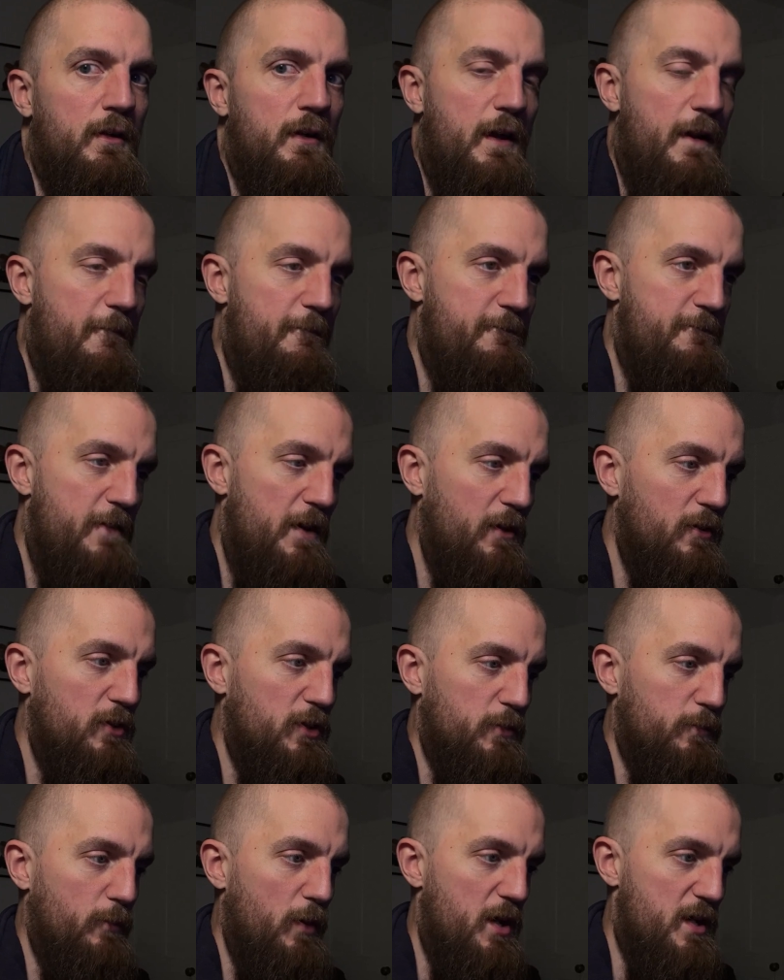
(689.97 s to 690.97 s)
It felt
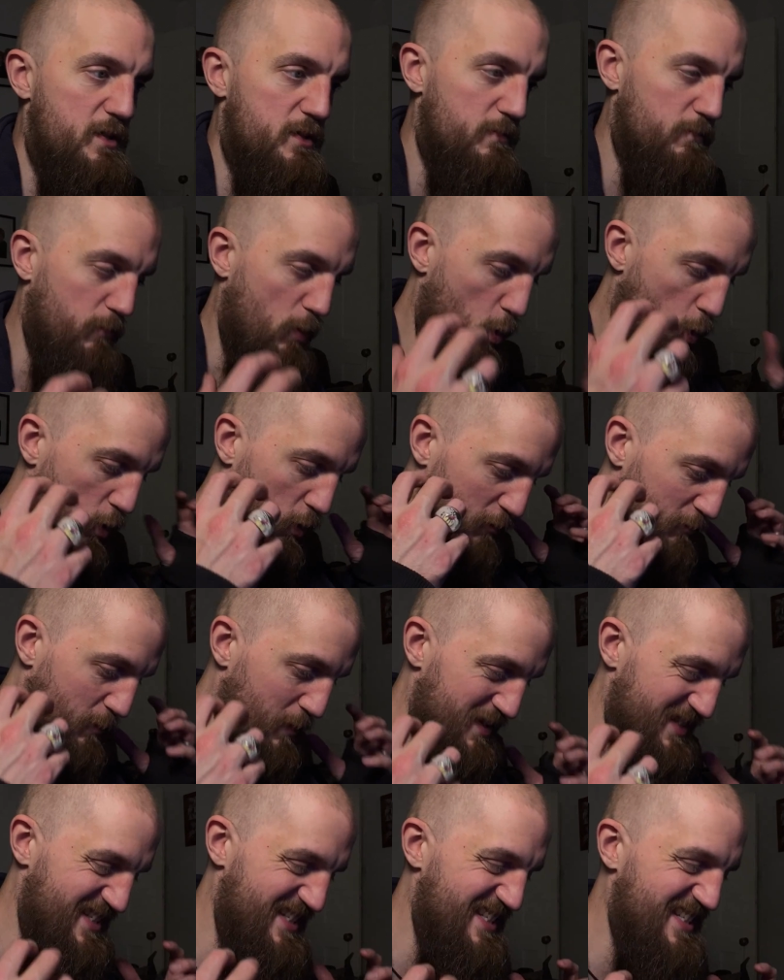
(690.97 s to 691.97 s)
like all of
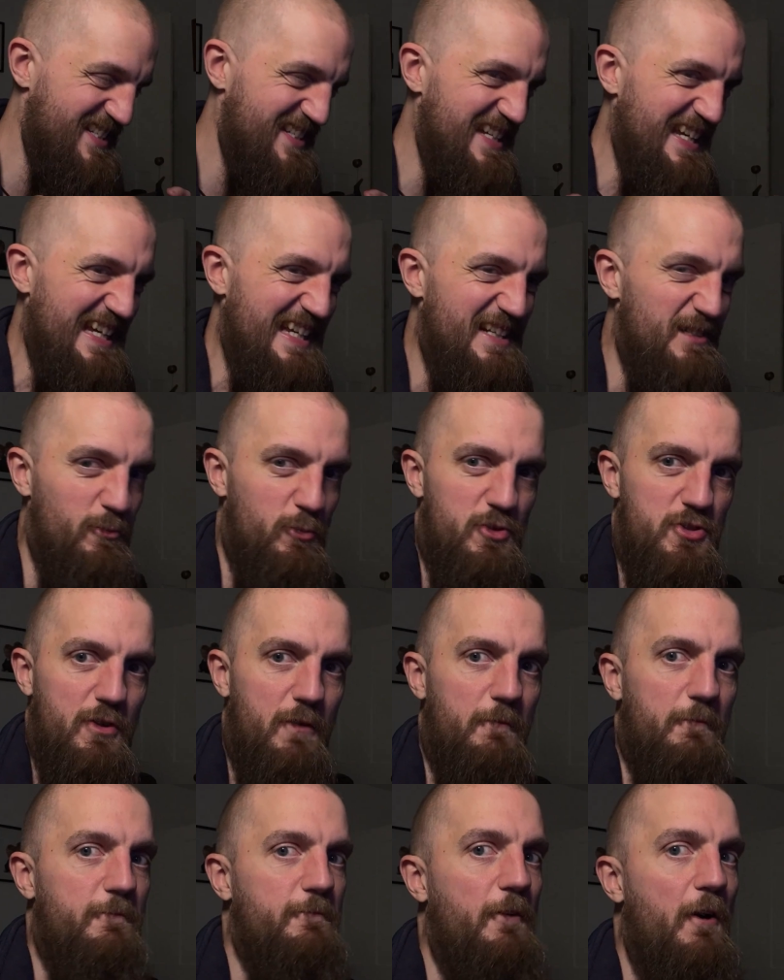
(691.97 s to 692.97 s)
my skin was
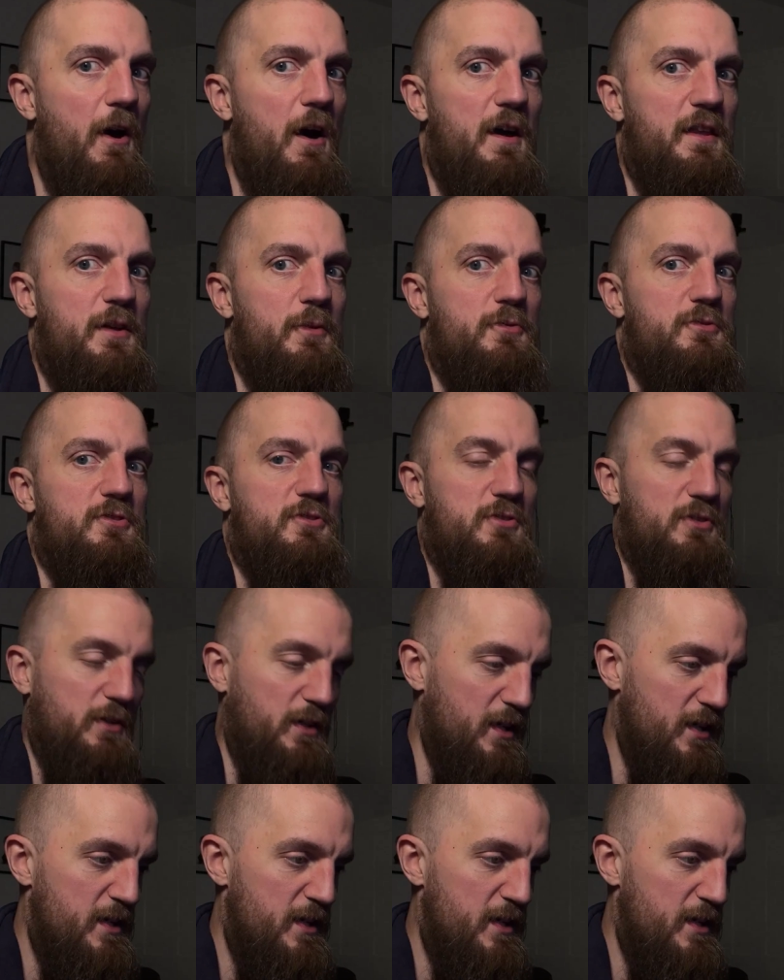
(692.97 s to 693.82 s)
on fire. There was just like